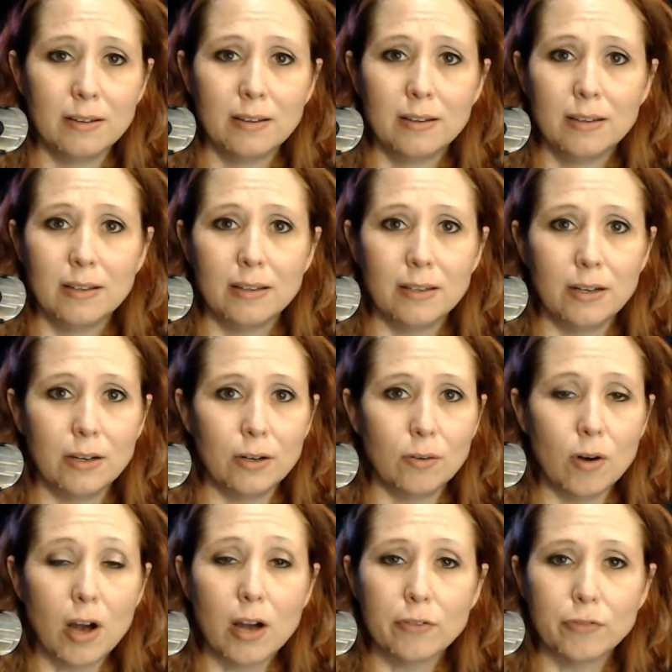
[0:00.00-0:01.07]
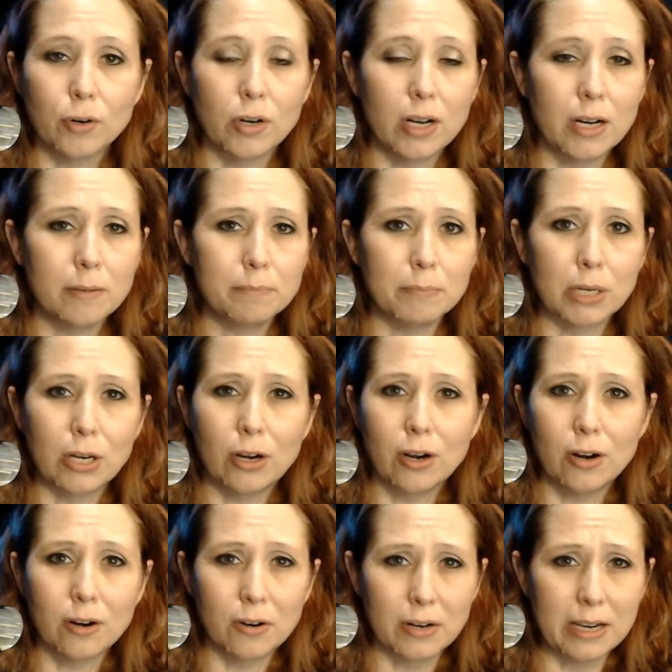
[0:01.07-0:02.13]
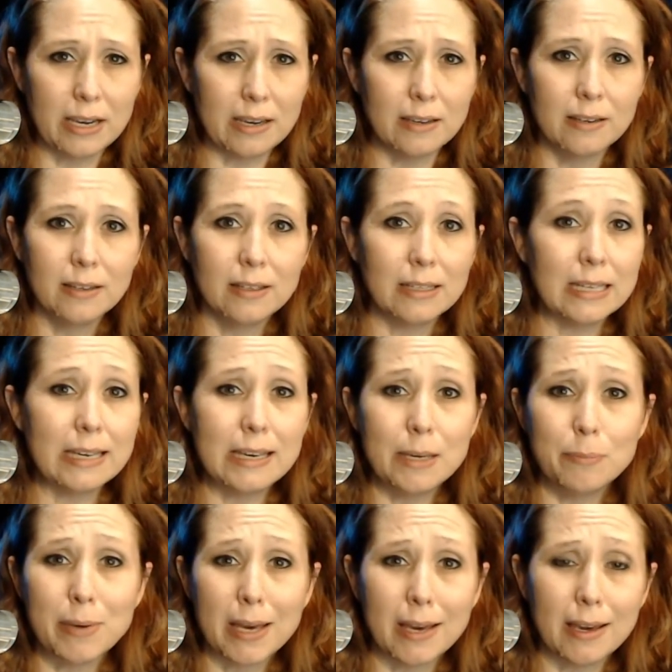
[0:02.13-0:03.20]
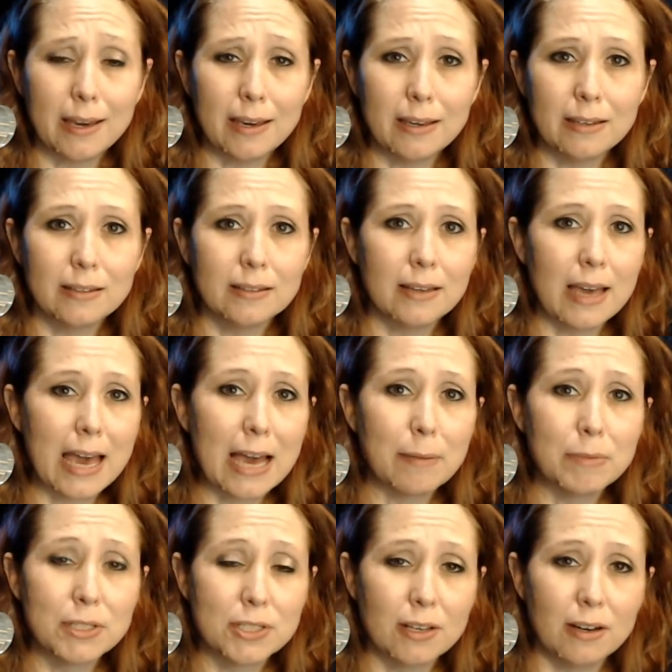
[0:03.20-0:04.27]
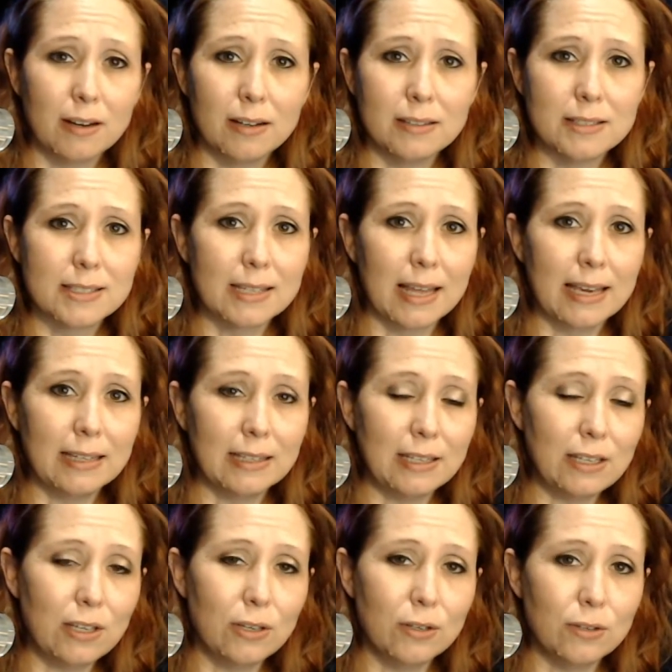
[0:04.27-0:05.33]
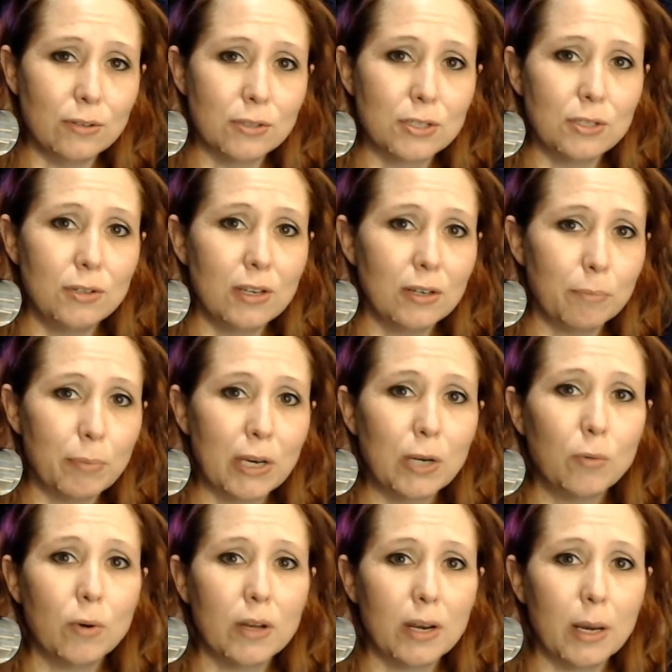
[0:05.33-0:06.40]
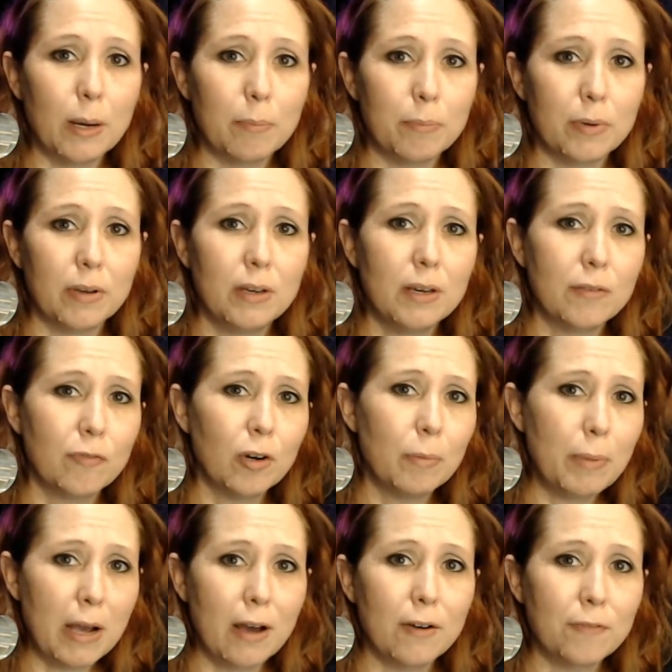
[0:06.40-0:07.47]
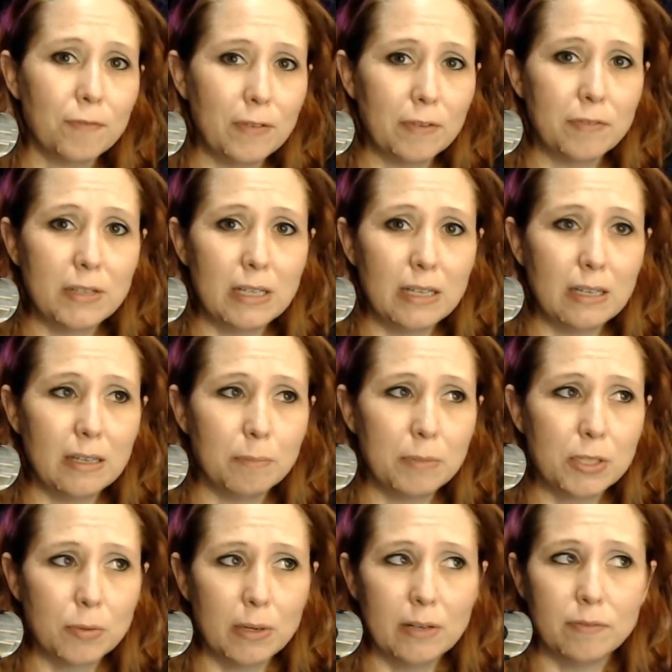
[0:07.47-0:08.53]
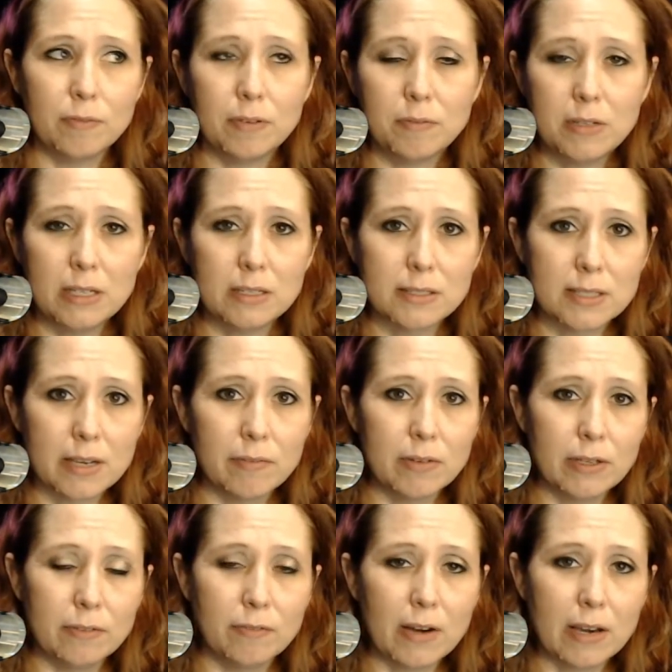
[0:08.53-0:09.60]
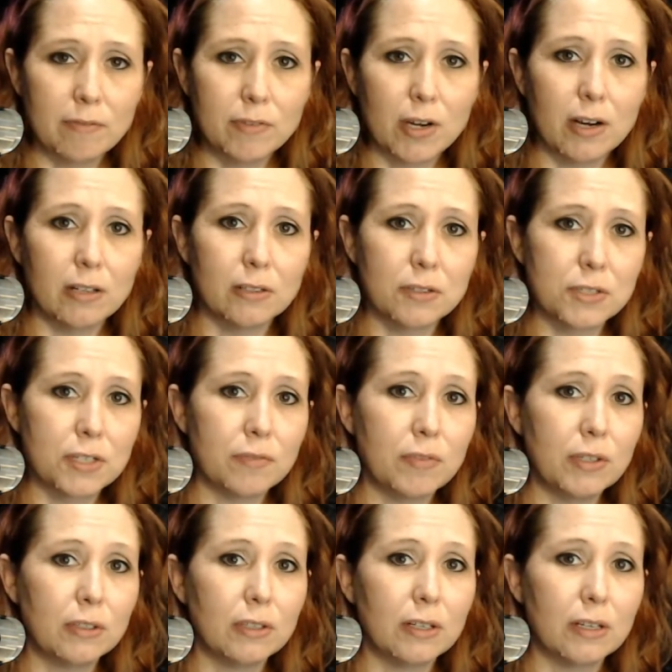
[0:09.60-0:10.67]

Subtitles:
OfferUp, Macari, eBay, Amazon, slightly used. You can pick one up for about 50, between 50 and $75 if you look.